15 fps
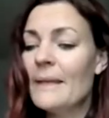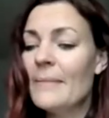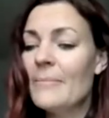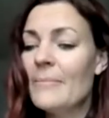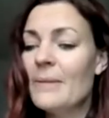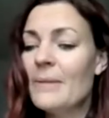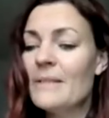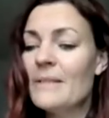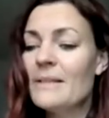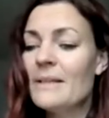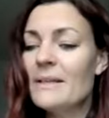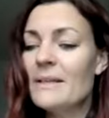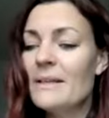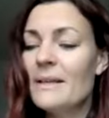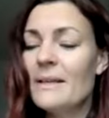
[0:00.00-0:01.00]
But
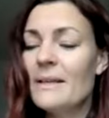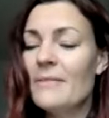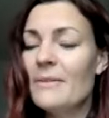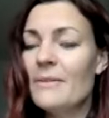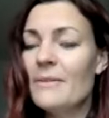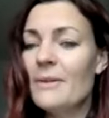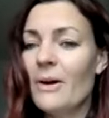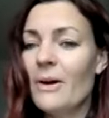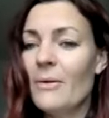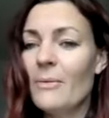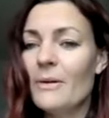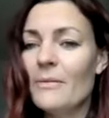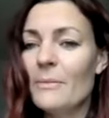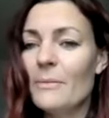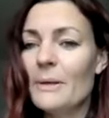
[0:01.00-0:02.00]
if you're not one
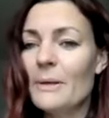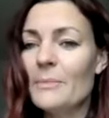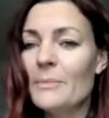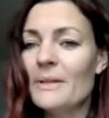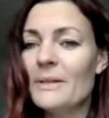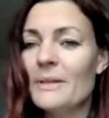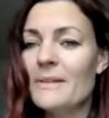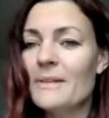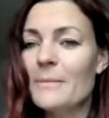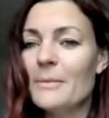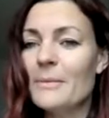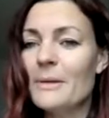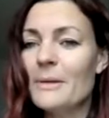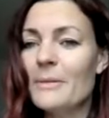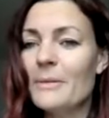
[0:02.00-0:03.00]
of the popular kids and the
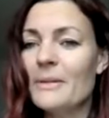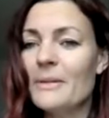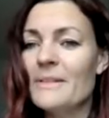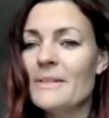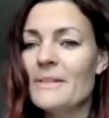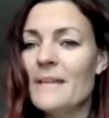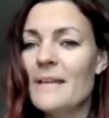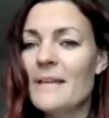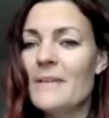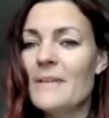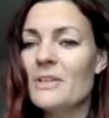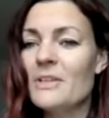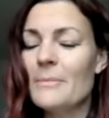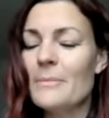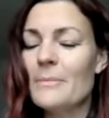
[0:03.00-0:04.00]
popular kids say, hey, you
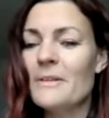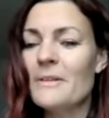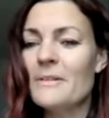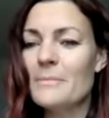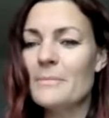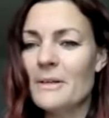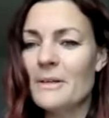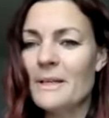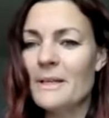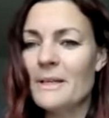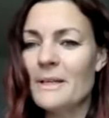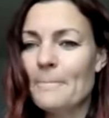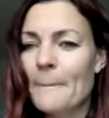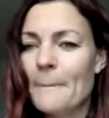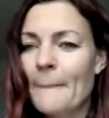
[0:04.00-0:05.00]
should come to this party,
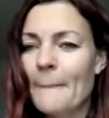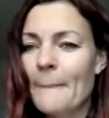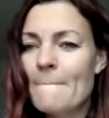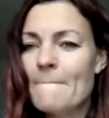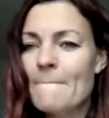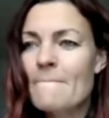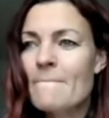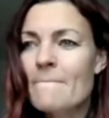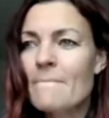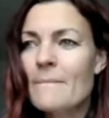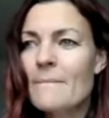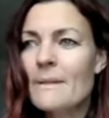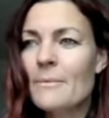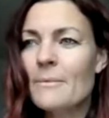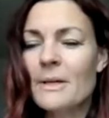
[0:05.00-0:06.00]

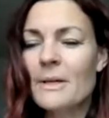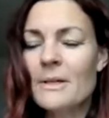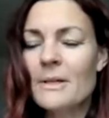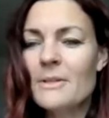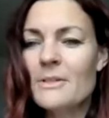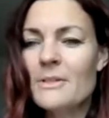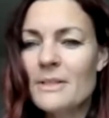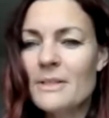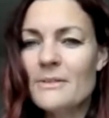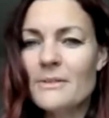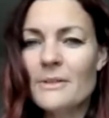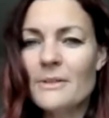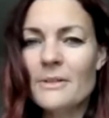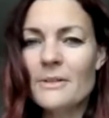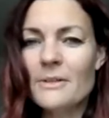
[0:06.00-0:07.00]
what are the chances
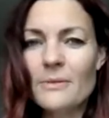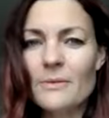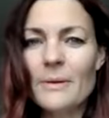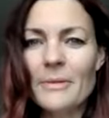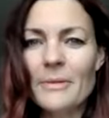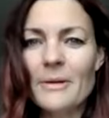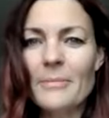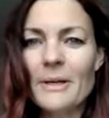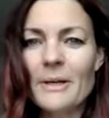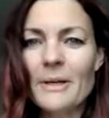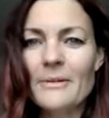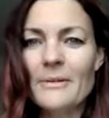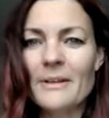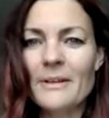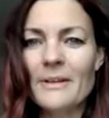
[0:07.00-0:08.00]
you're going to show up there by
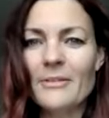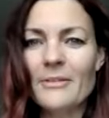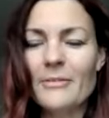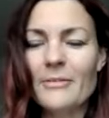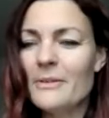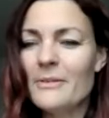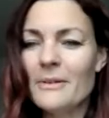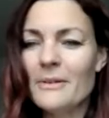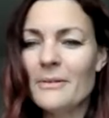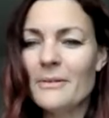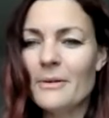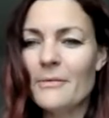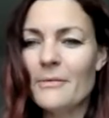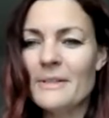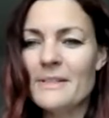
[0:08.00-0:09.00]
yourself? Because you don't
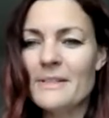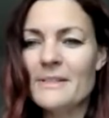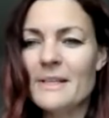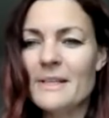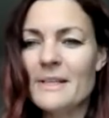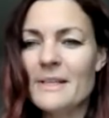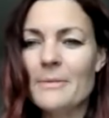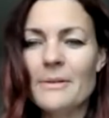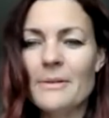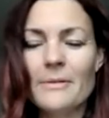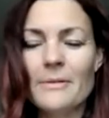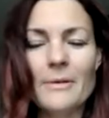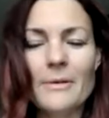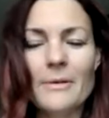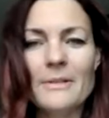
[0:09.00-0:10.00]
know if it's a setup. You
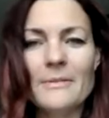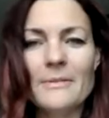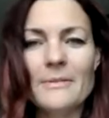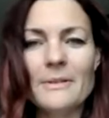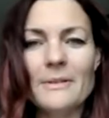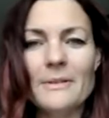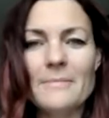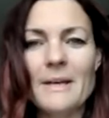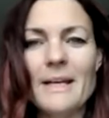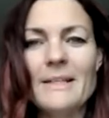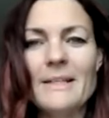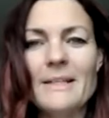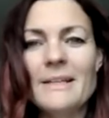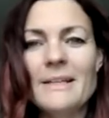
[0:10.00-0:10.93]
don't know what to expect.